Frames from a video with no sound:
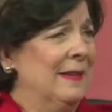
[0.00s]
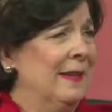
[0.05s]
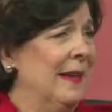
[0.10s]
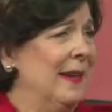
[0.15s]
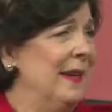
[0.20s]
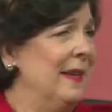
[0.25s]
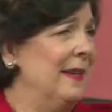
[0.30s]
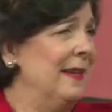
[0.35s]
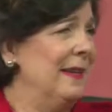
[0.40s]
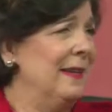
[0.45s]

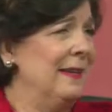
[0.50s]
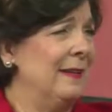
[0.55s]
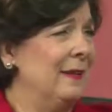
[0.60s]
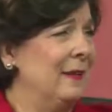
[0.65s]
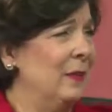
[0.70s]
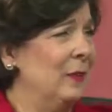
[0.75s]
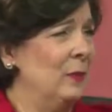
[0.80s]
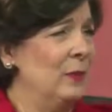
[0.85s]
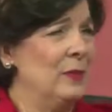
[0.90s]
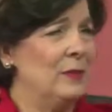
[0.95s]
I
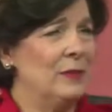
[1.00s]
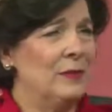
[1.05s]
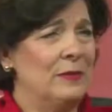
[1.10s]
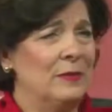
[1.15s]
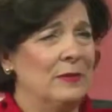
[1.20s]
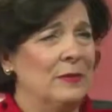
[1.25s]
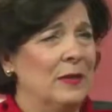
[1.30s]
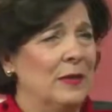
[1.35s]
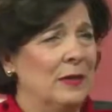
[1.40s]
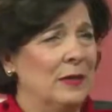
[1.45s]

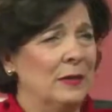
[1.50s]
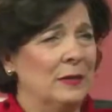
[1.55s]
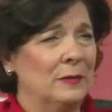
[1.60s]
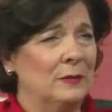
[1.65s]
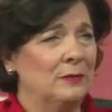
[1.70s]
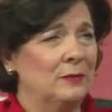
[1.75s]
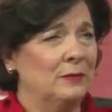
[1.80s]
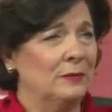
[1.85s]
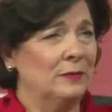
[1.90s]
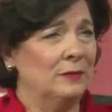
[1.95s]
was
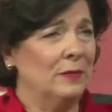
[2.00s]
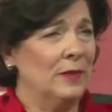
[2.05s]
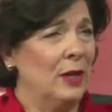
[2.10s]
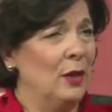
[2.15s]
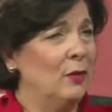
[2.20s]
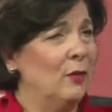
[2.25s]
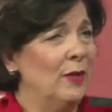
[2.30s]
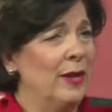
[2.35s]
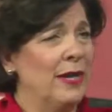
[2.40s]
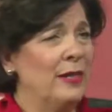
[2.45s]

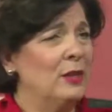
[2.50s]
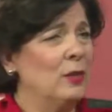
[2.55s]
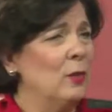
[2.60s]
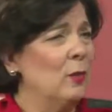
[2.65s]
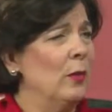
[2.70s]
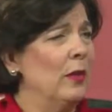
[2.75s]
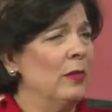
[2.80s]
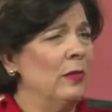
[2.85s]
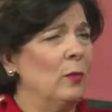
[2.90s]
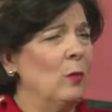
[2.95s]
interacting
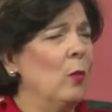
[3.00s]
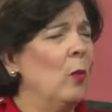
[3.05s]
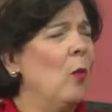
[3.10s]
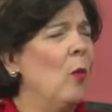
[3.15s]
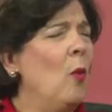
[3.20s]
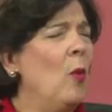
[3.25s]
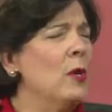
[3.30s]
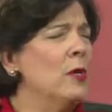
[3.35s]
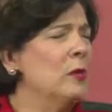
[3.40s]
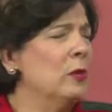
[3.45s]
with
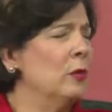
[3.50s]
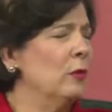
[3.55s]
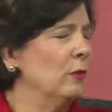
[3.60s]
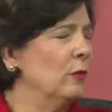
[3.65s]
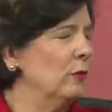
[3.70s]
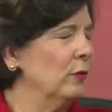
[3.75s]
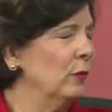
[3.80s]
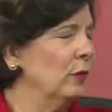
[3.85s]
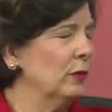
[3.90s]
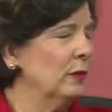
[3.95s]

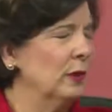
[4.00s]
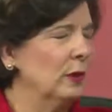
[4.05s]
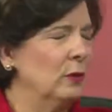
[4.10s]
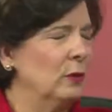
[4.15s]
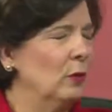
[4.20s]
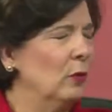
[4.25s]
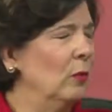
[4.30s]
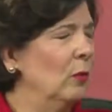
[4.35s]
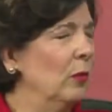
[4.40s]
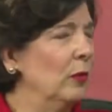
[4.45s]
wonderful,
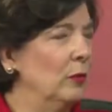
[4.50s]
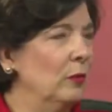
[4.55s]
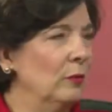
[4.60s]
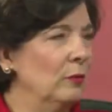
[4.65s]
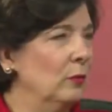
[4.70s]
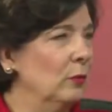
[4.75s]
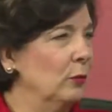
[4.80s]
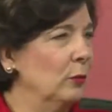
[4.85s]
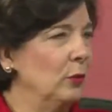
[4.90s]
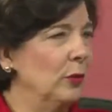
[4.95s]

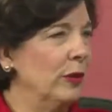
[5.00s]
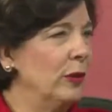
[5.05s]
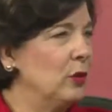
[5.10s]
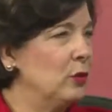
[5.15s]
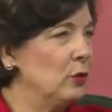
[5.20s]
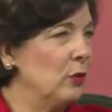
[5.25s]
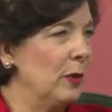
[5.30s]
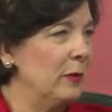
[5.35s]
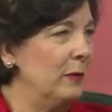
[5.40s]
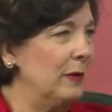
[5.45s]
wonderful
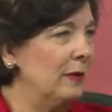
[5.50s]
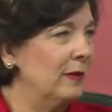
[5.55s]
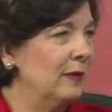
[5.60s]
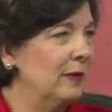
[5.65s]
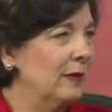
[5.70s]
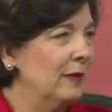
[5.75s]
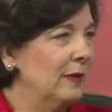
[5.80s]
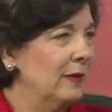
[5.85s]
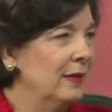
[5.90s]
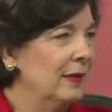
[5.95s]
British women
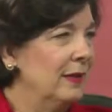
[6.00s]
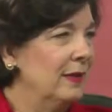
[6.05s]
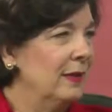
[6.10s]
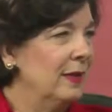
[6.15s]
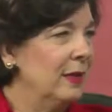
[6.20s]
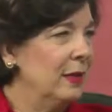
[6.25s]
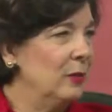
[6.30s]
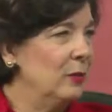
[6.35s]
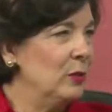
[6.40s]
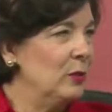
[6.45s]
in
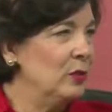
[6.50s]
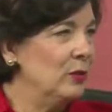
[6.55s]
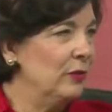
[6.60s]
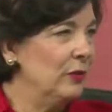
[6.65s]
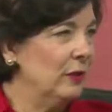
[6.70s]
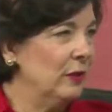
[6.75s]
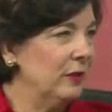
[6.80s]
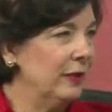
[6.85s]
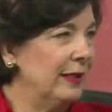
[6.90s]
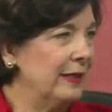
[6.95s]
the image
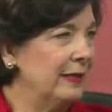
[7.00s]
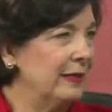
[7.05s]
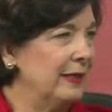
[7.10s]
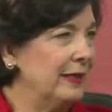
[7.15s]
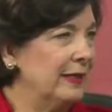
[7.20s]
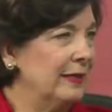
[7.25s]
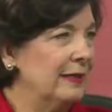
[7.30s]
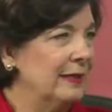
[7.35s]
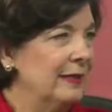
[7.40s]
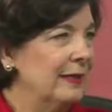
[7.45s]
field out
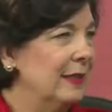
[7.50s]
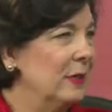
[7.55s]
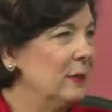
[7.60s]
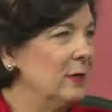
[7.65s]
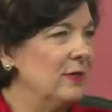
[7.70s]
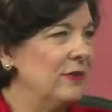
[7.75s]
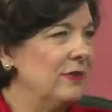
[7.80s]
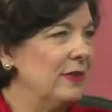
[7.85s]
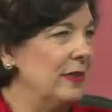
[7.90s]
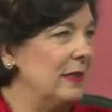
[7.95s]
there. It was
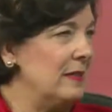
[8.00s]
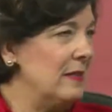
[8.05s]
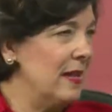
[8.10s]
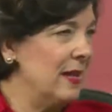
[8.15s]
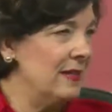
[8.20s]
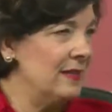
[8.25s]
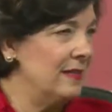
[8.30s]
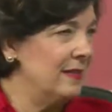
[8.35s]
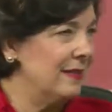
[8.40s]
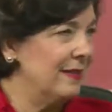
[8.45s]

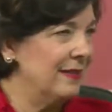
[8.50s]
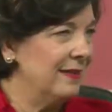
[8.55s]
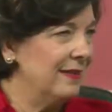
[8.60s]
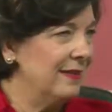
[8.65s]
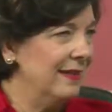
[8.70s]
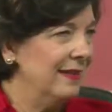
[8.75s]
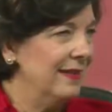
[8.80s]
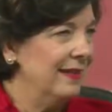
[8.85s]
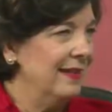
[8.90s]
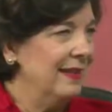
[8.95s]
fantastic.
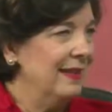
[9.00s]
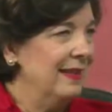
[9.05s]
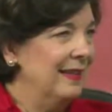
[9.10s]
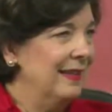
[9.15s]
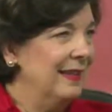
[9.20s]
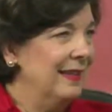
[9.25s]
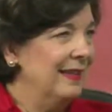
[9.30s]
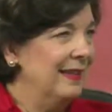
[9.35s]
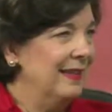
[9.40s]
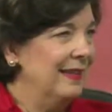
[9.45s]

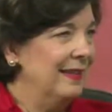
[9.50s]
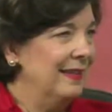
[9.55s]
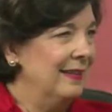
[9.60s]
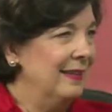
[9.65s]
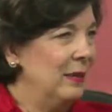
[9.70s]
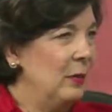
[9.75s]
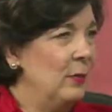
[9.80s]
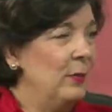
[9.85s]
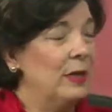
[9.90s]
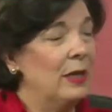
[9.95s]
And
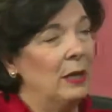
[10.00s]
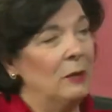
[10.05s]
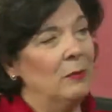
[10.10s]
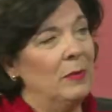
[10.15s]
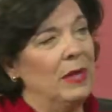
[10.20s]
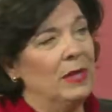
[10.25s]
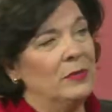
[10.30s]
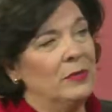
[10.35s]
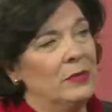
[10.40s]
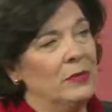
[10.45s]
then we came
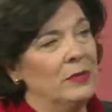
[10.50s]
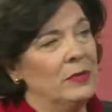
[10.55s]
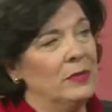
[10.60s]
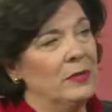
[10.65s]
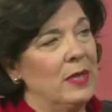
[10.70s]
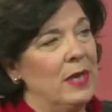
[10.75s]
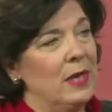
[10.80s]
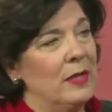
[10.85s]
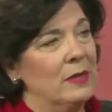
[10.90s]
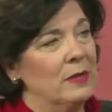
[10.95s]
back to the
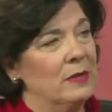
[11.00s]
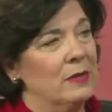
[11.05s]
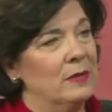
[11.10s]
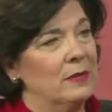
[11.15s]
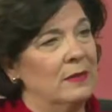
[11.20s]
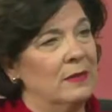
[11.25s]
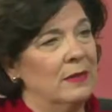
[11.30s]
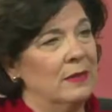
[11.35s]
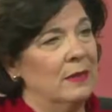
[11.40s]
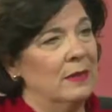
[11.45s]
States,
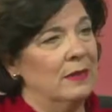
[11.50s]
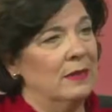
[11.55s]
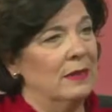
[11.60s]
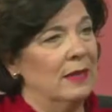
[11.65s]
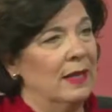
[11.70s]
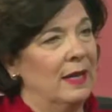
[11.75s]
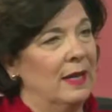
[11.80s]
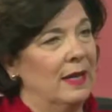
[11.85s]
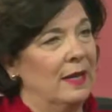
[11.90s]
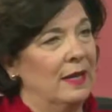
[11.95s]

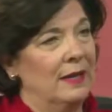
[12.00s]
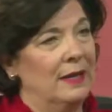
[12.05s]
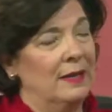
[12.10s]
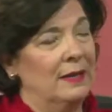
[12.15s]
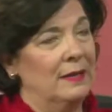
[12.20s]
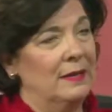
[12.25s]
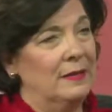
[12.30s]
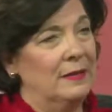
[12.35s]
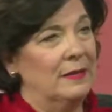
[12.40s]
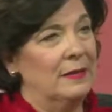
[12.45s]

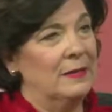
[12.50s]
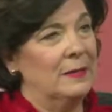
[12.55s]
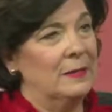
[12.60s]
and